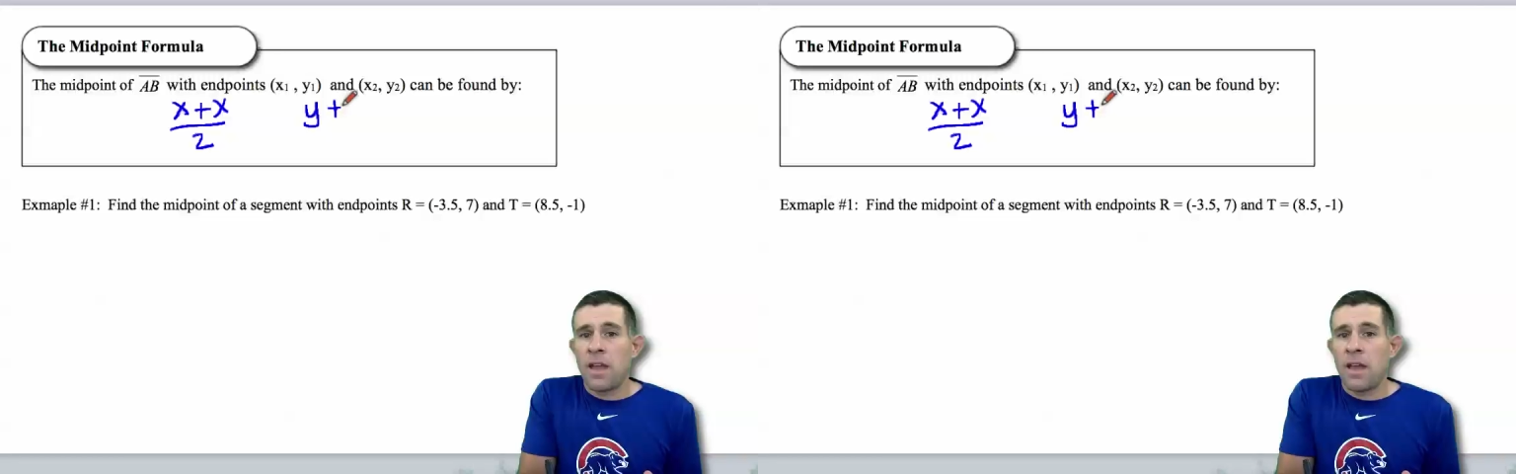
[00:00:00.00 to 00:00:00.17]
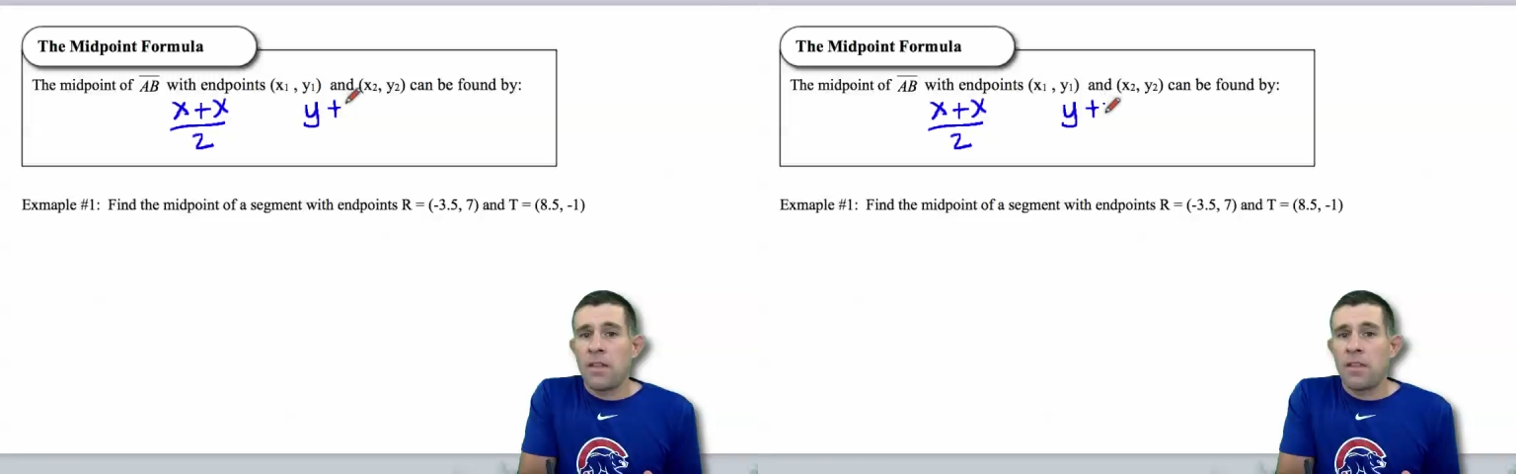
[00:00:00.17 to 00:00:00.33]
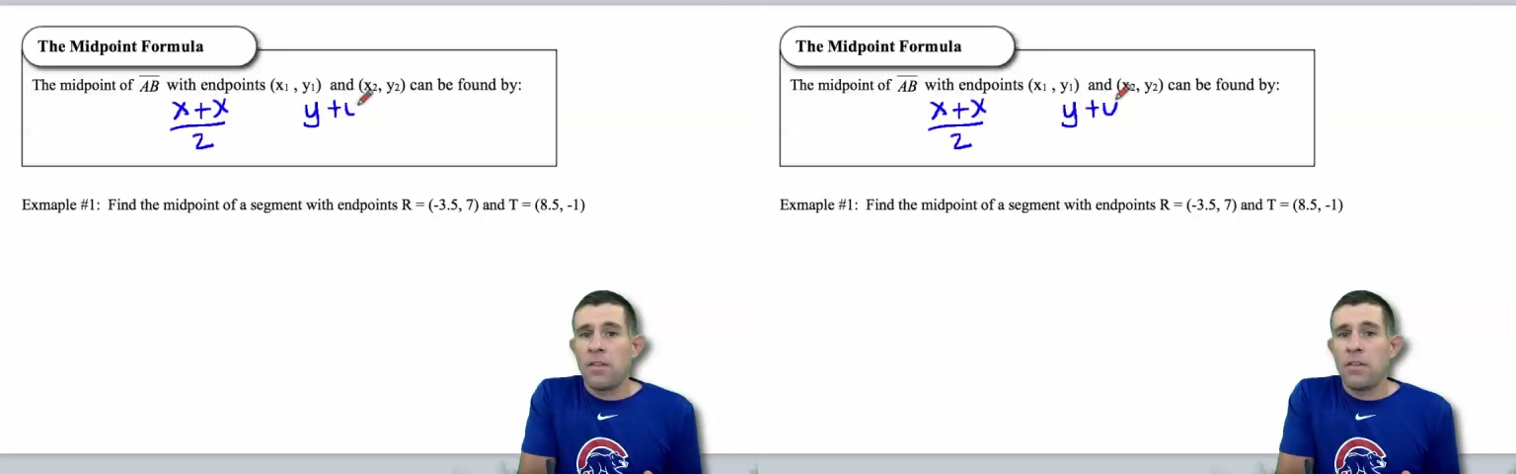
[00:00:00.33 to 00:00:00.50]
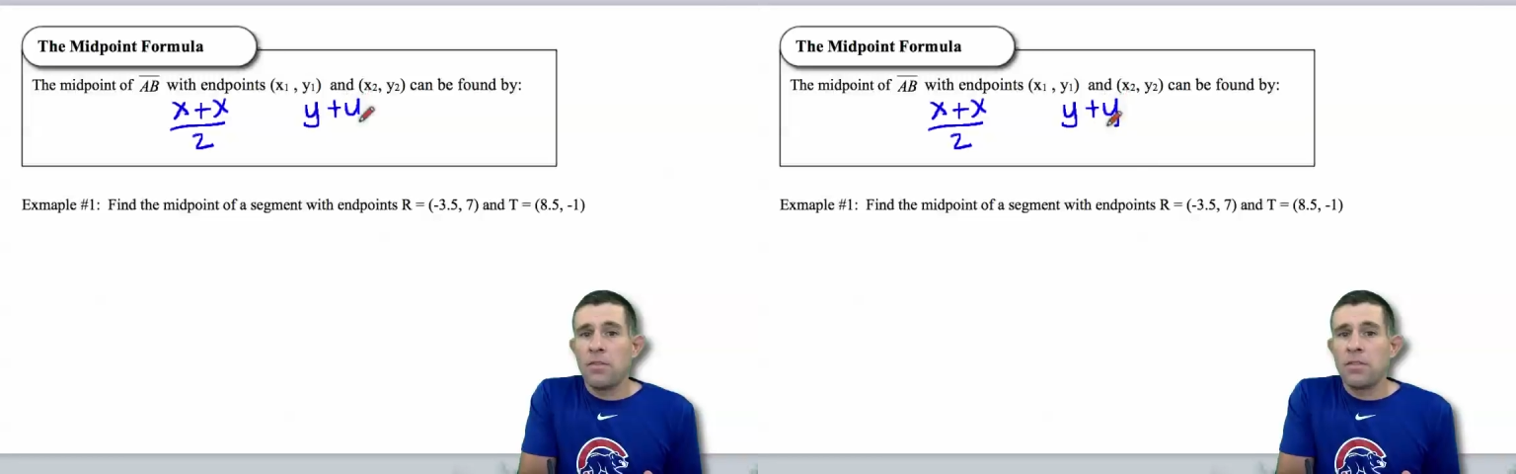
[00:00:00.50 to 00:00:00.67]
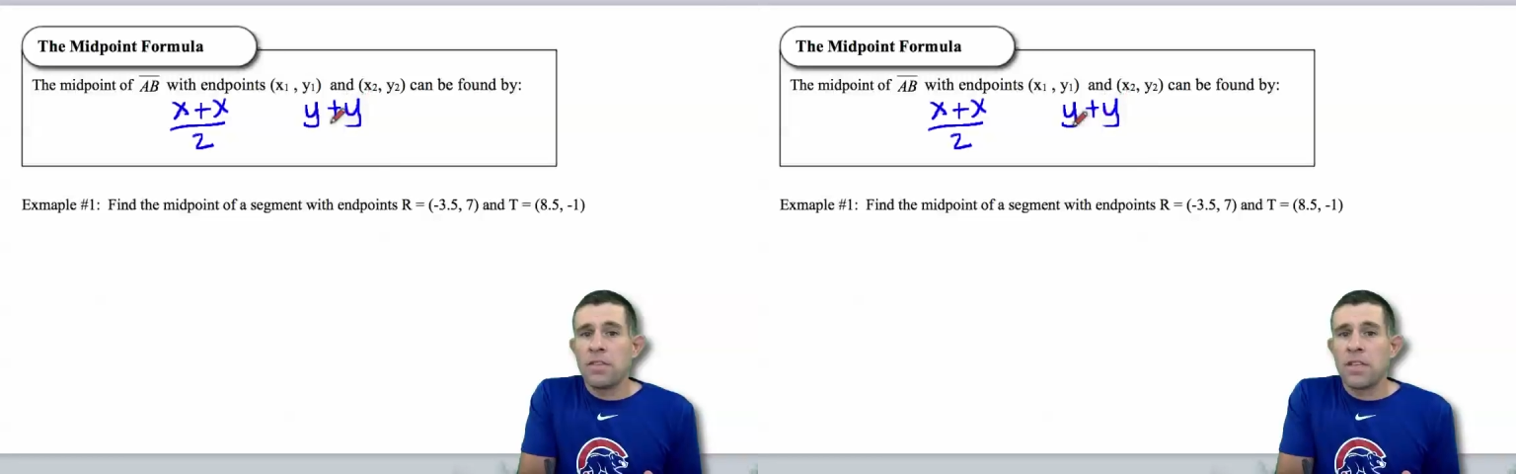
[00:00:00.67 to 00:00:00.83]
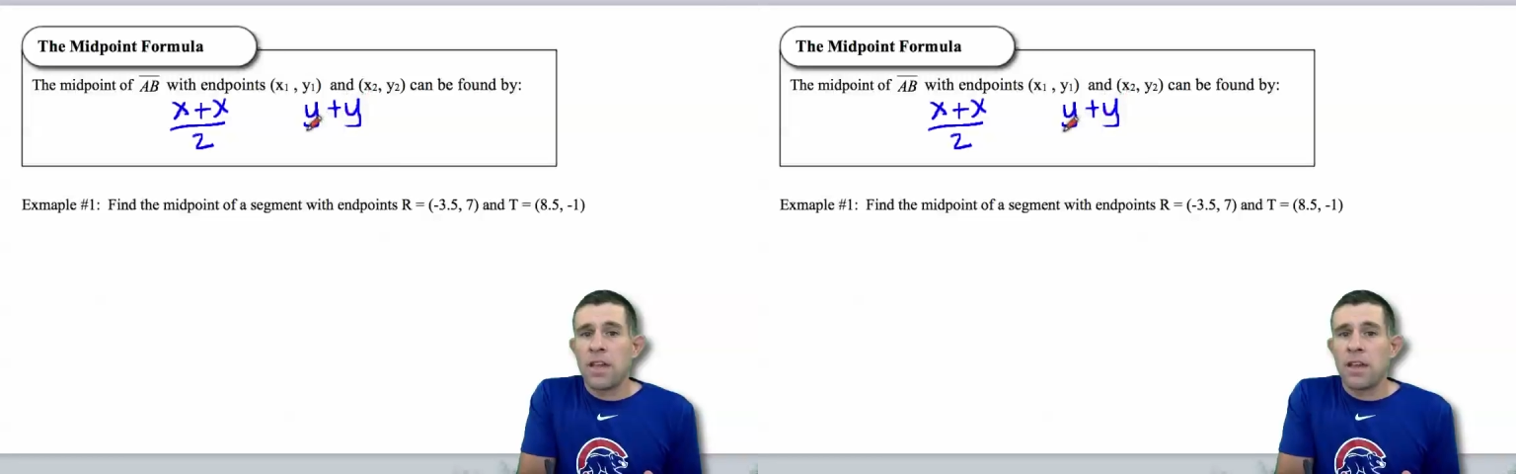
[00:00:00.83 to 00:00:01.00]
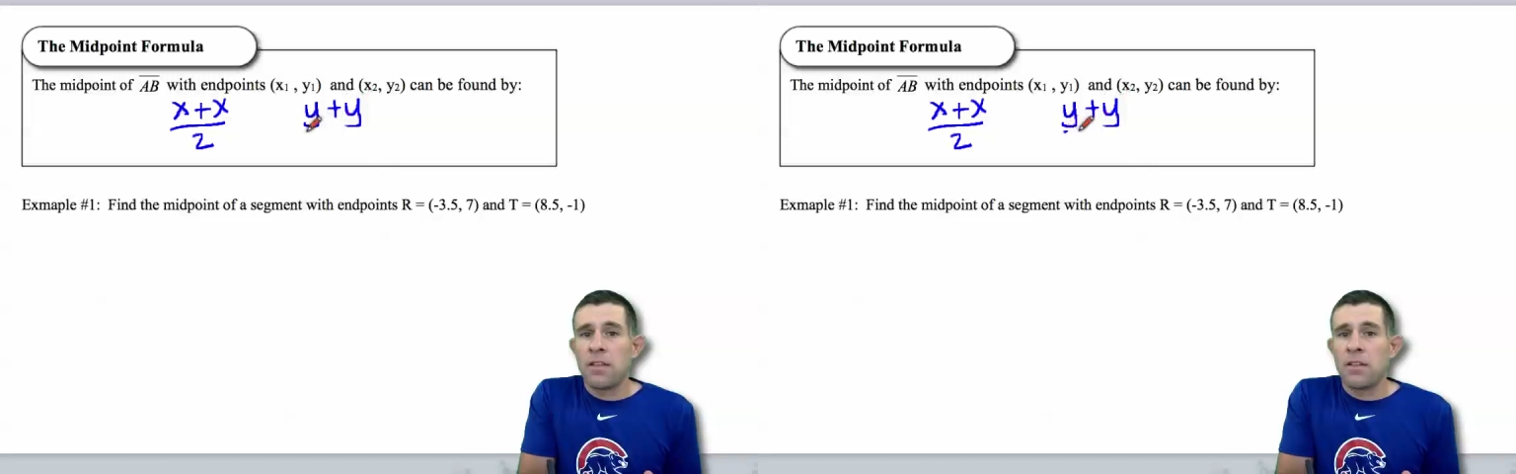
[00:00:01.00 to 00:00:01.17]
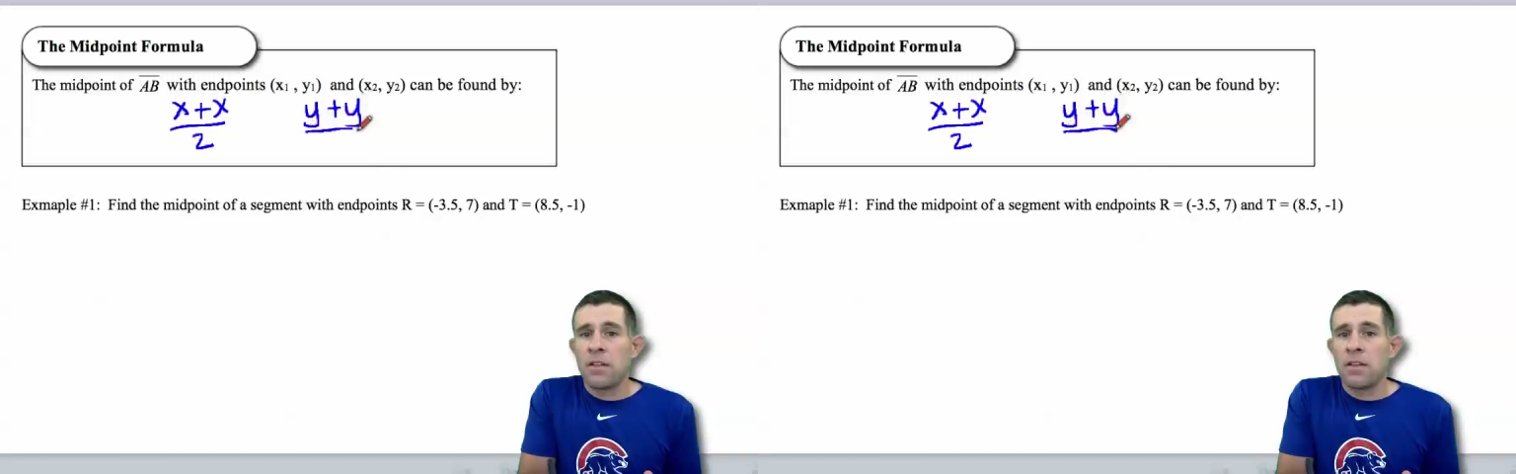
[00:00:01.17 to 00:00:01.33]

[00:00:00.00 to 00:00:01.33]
add those together